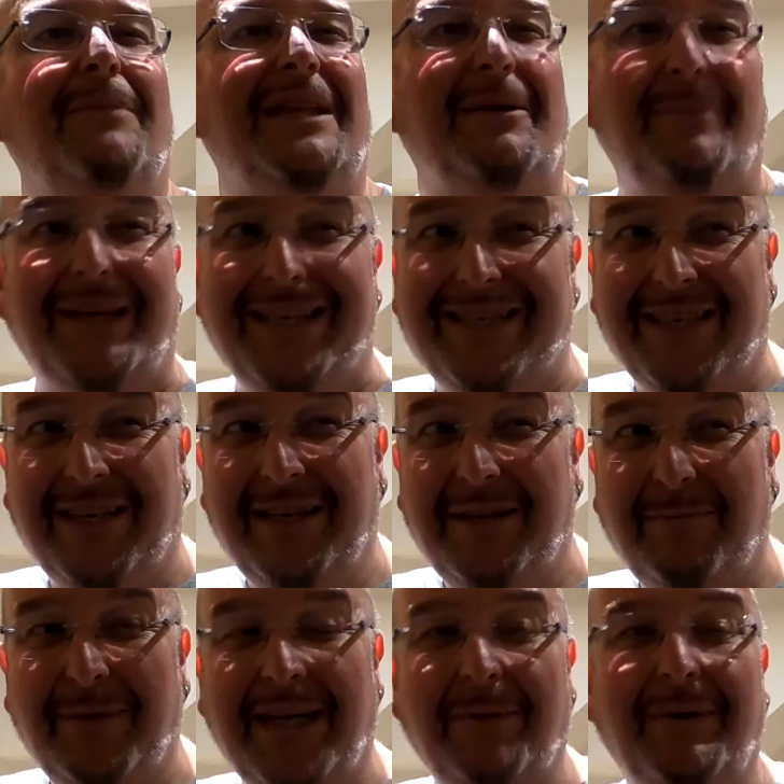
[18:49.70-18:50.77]
millimeter
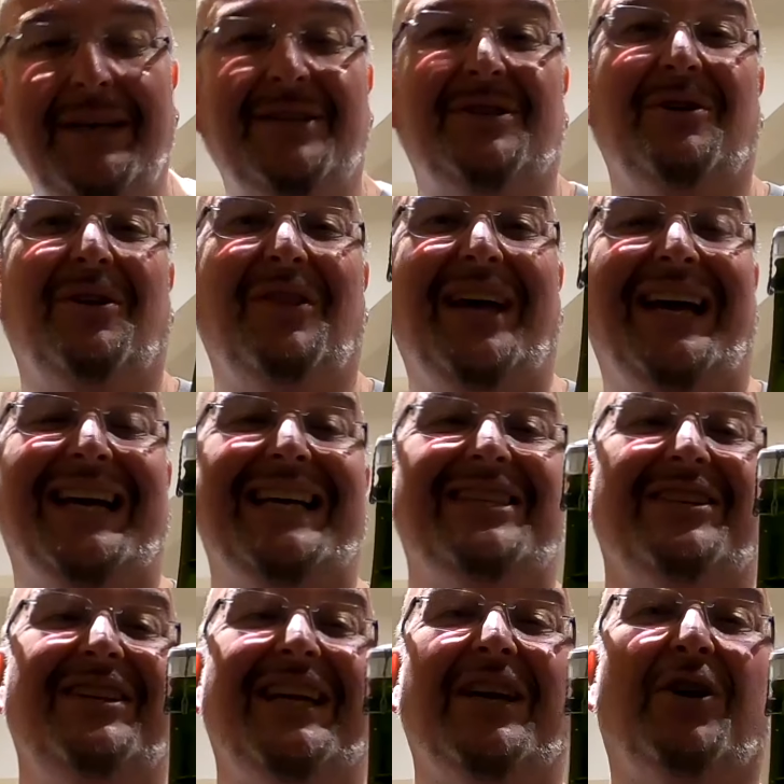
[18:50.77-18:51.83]
maybe so that
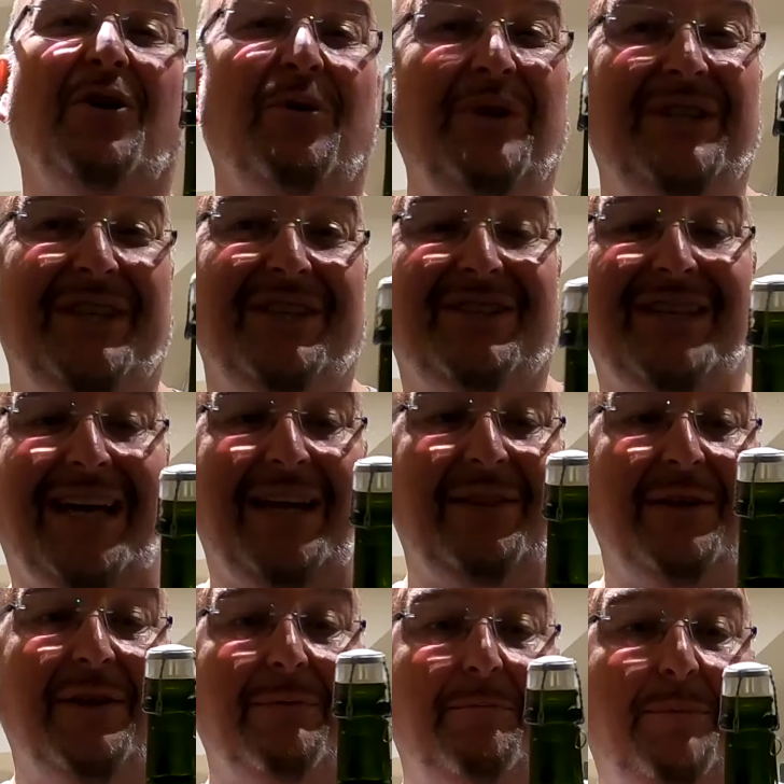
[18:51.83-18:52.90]
is an encouraging sign
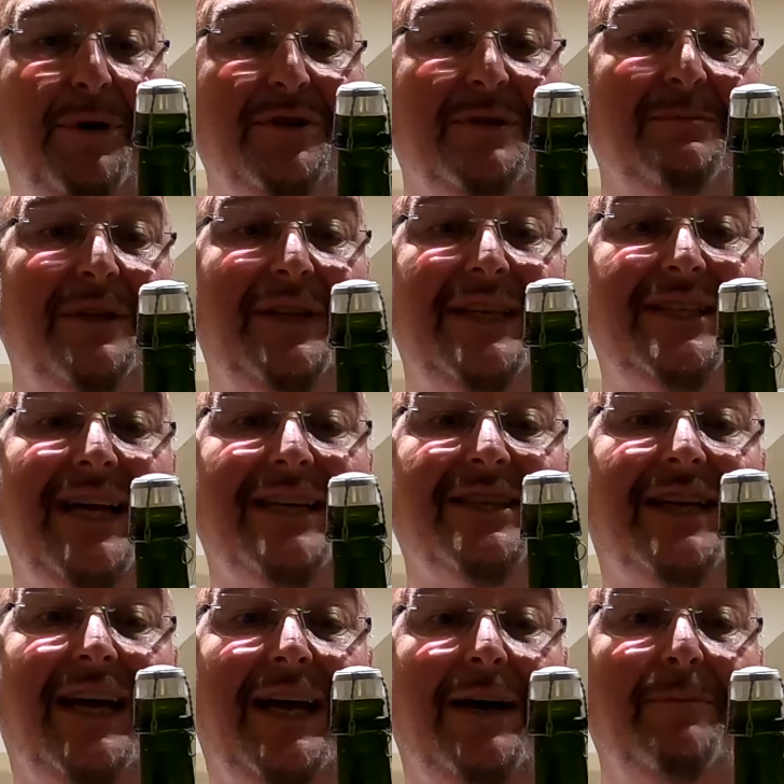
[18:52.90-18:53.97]
that possibly this has
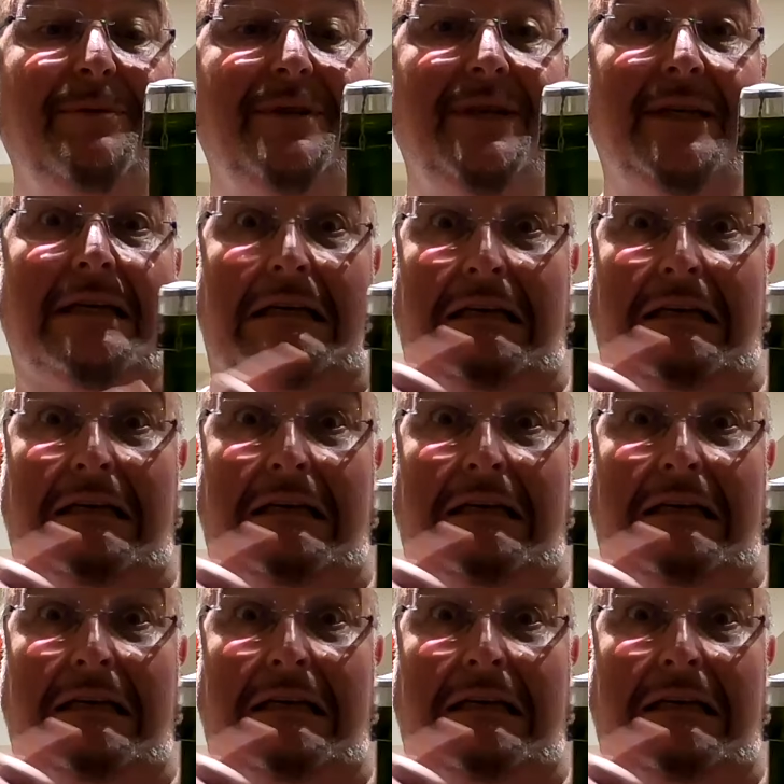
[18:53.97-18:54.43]
carbed